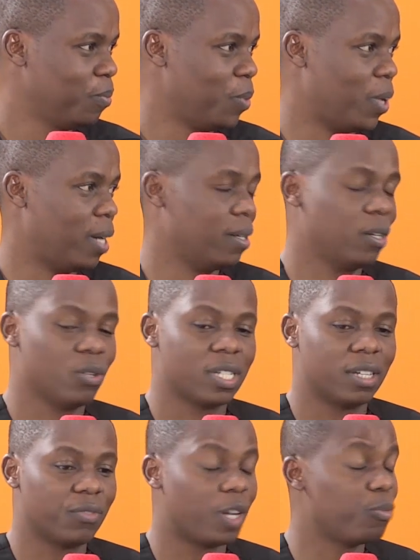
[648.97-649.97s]
Okay? Because
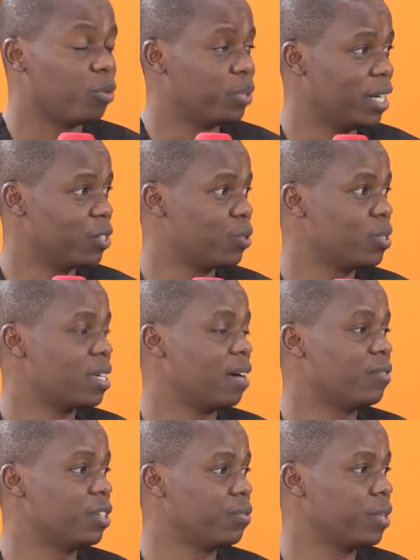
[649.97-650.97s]
different populations
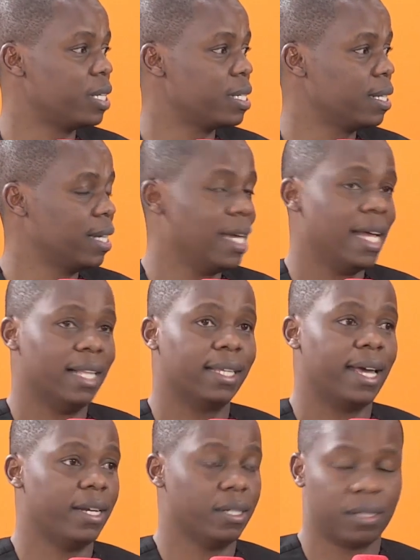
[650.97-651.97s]
have different
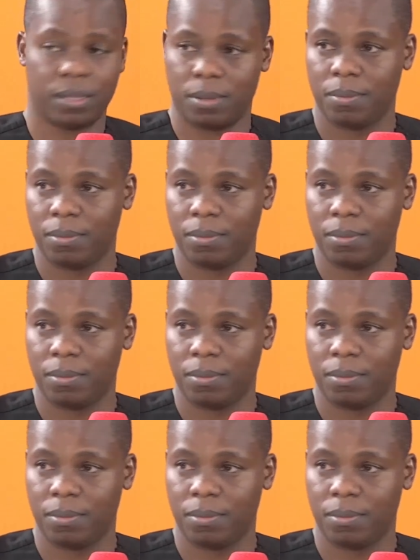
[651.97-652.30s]
healthcare needs.